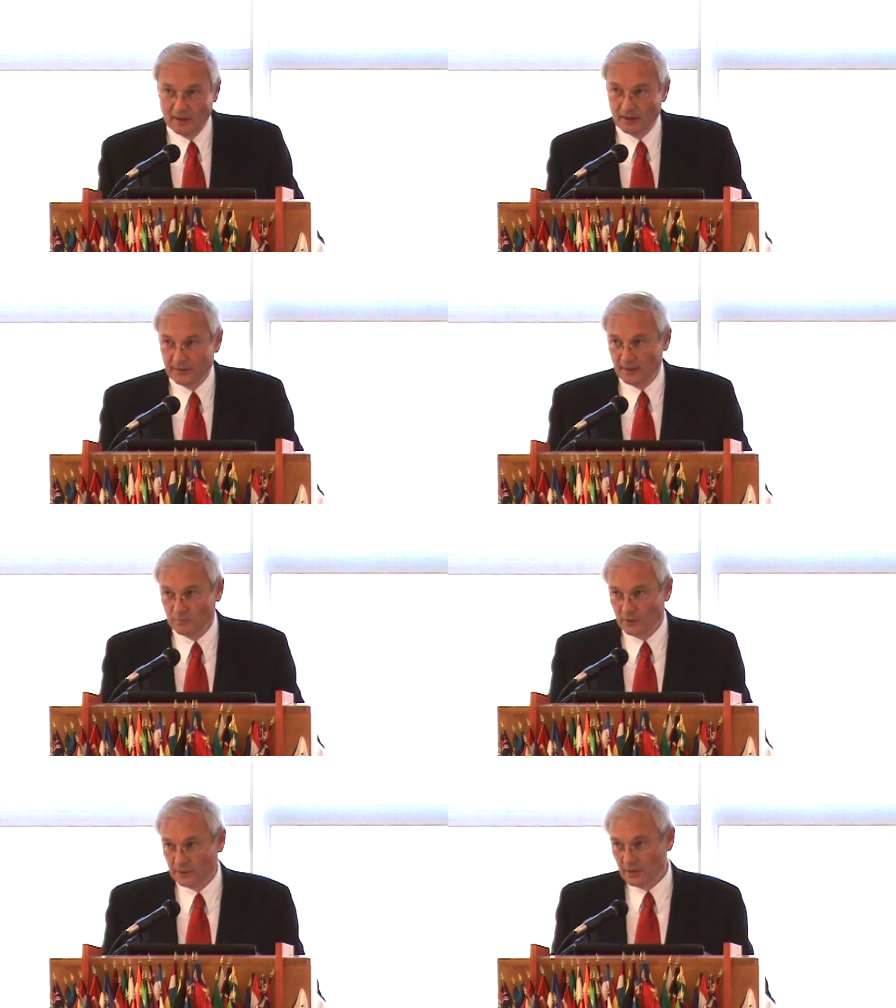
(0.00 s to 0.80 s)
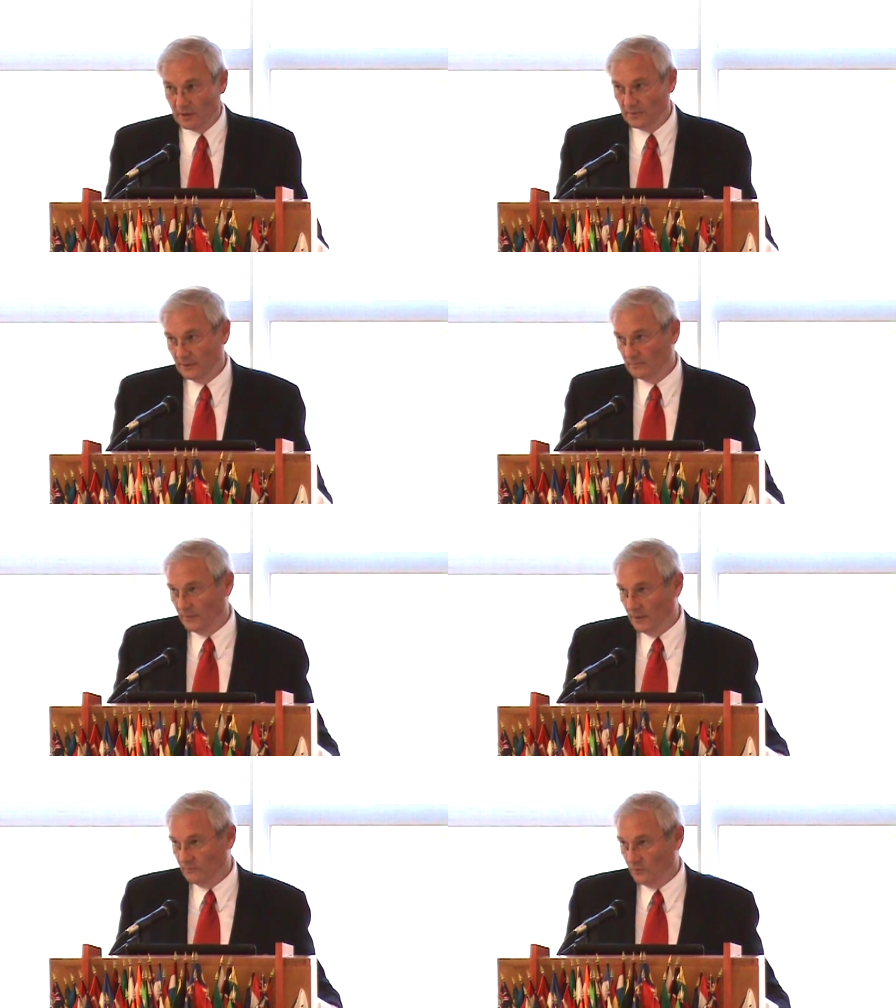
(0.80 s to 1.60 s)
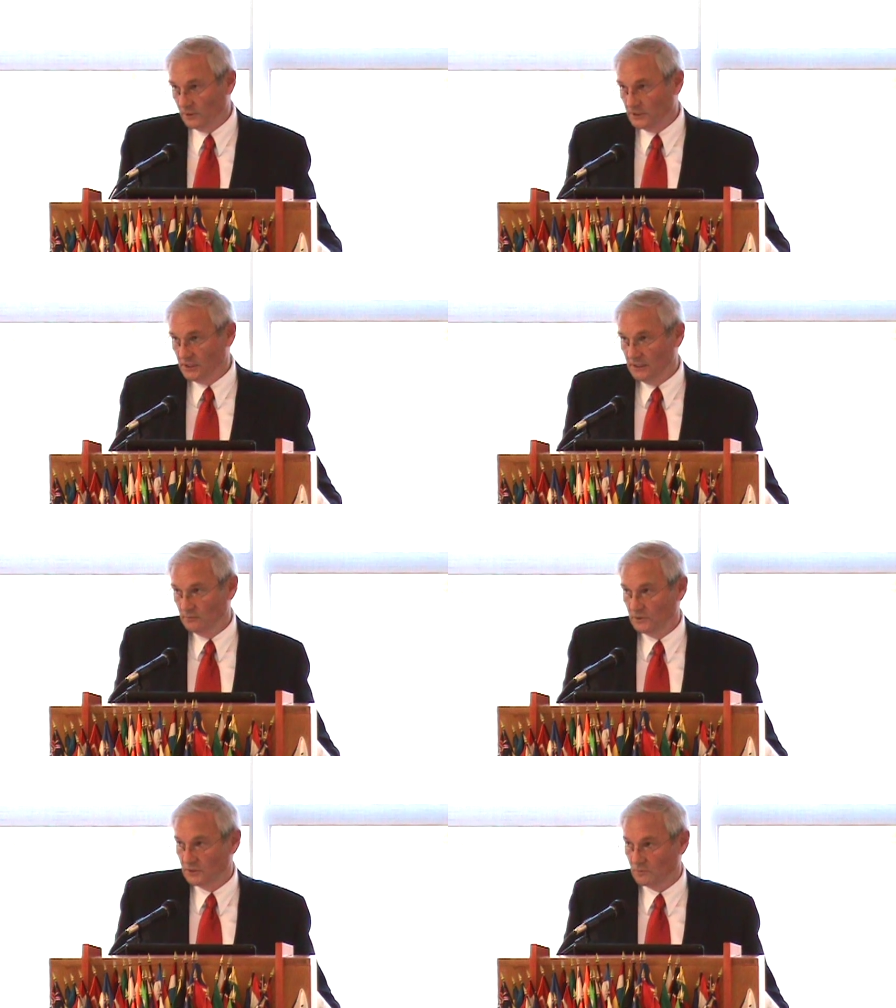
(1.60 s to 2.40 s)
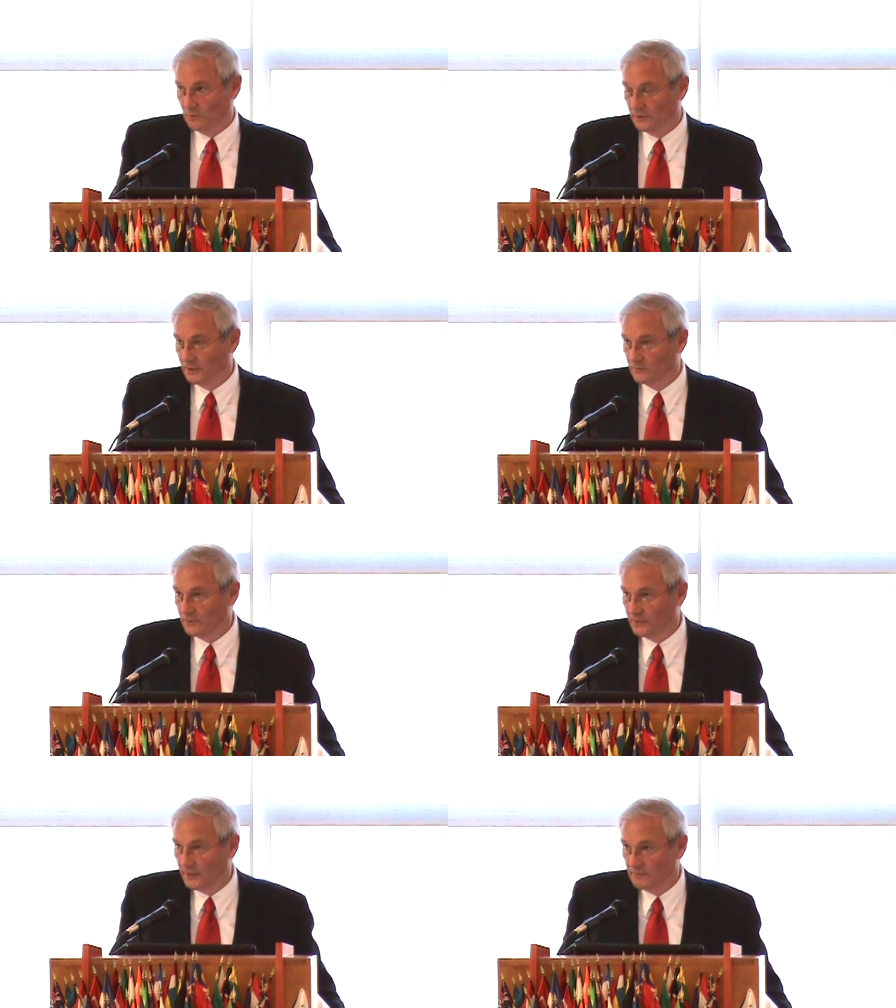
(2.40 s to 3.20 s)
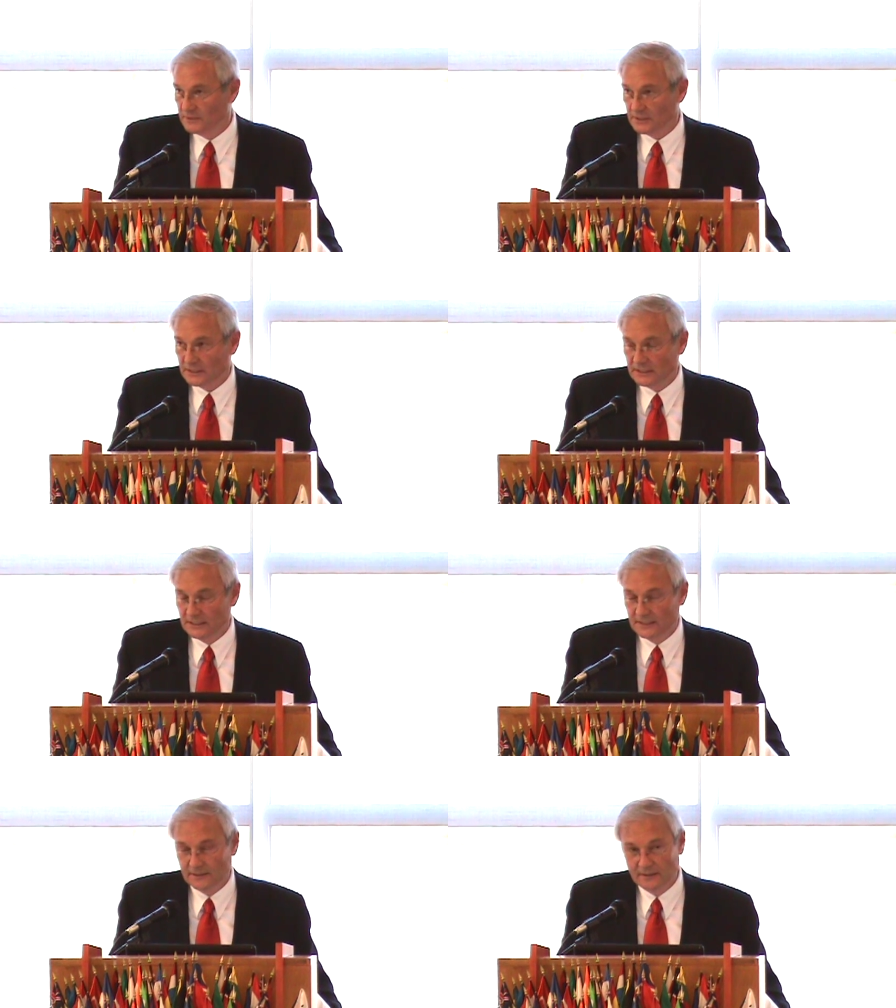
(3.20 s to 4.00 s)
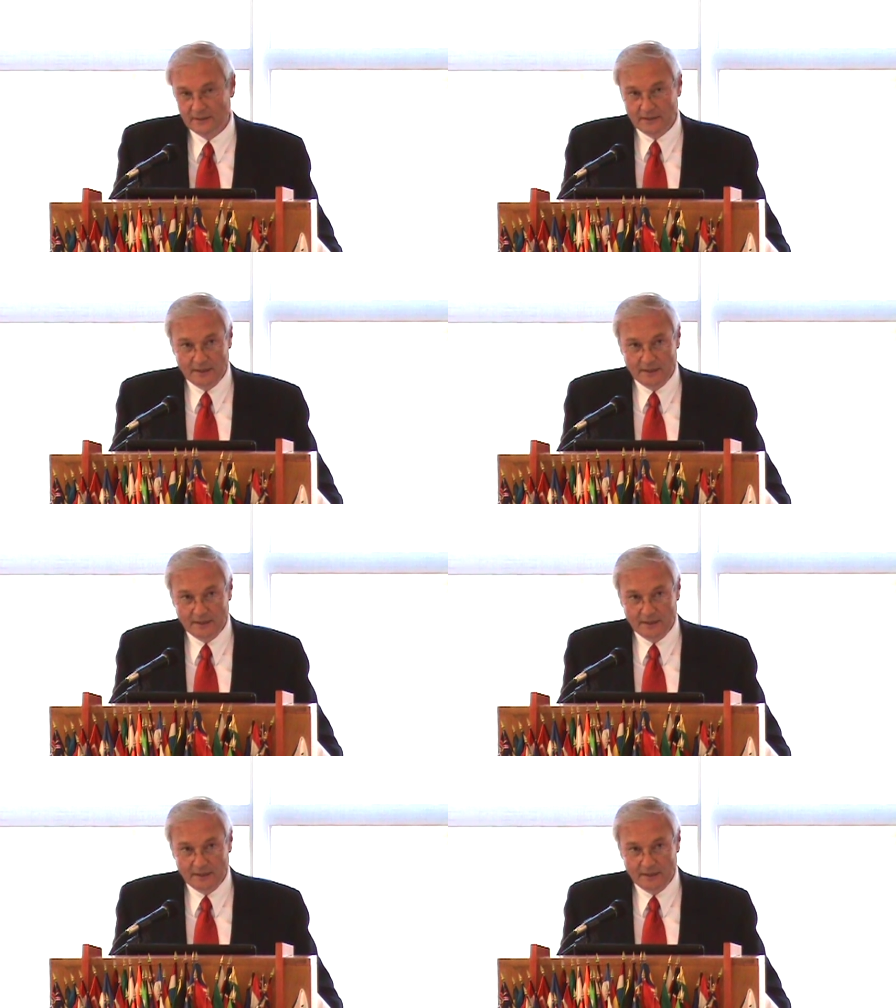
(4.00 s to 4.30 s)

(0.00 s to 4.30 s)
uh, the M1 carbine, the M14, which is what we lived with, the M16,